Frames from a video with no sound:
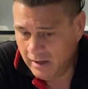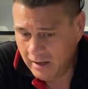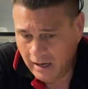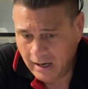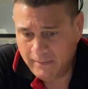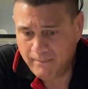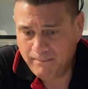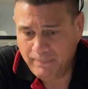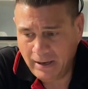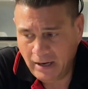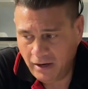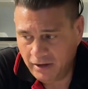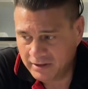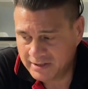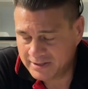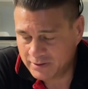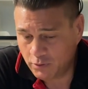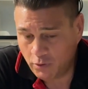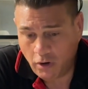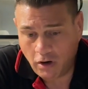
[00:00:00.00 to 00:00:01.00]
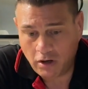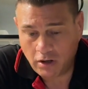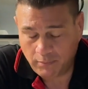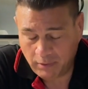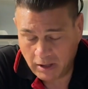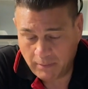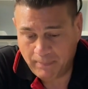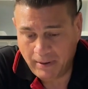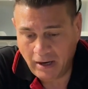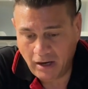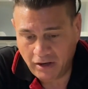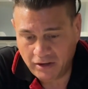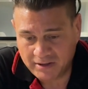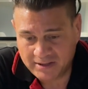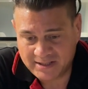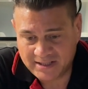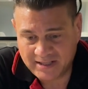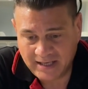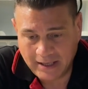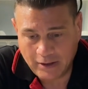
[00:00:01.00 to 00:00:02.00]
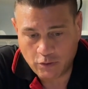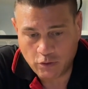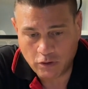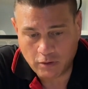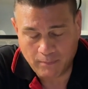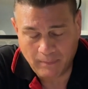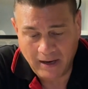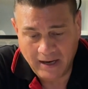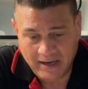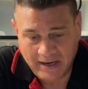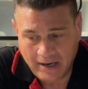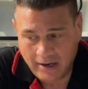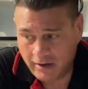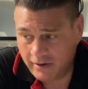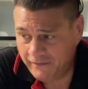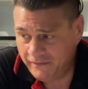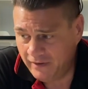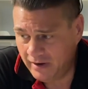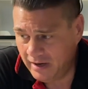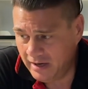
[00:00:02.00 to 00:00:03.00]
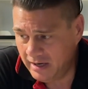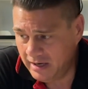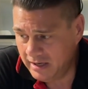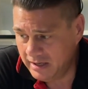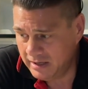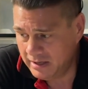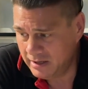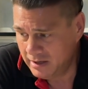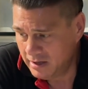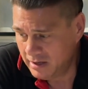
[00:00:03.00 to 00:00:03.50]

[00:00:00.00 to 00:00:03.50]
unbalanced or horribly balanced snake hook made out of a